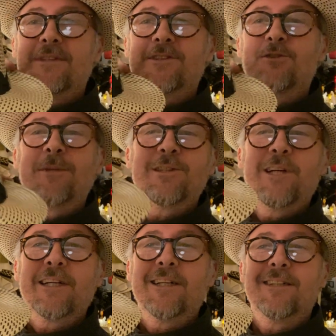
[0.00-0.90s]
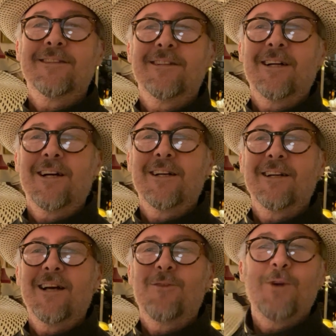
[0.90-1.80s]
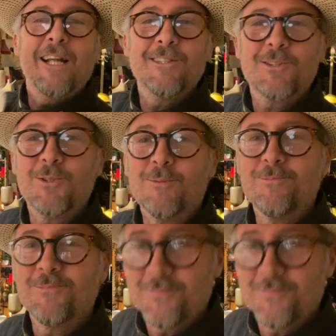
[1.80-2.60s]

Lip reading: It's almost like a rainstorm